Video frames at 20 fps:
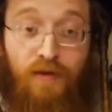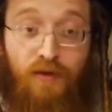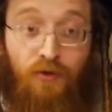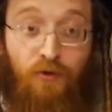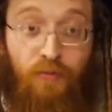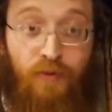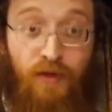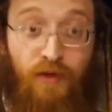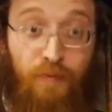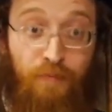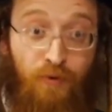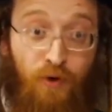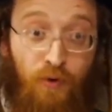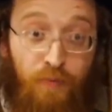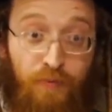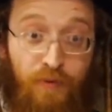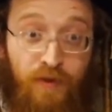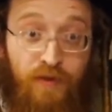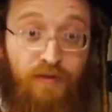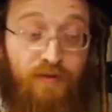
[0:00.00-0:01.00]
it would be
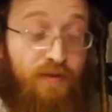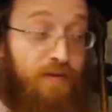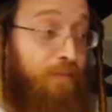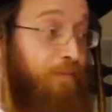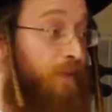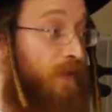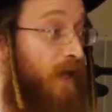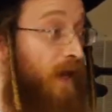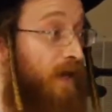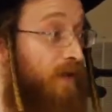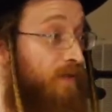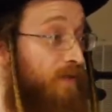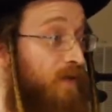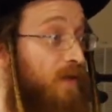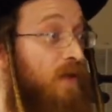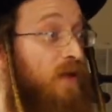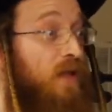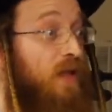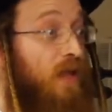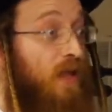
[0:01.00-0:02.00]
inappropriate, impolite,
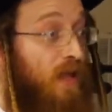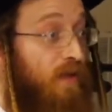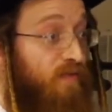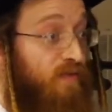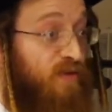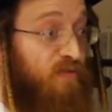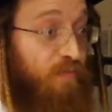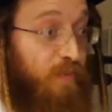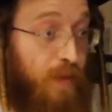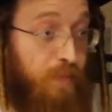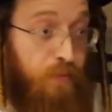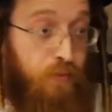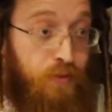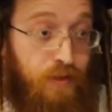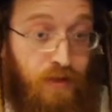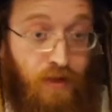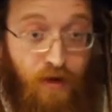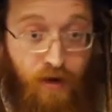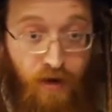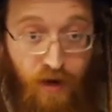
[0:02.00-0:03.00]
even if people
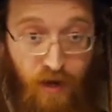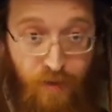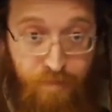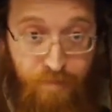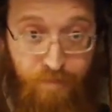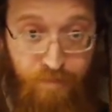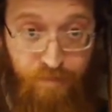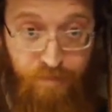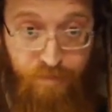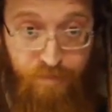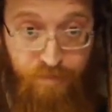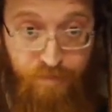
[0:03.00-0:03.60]
would let it happen.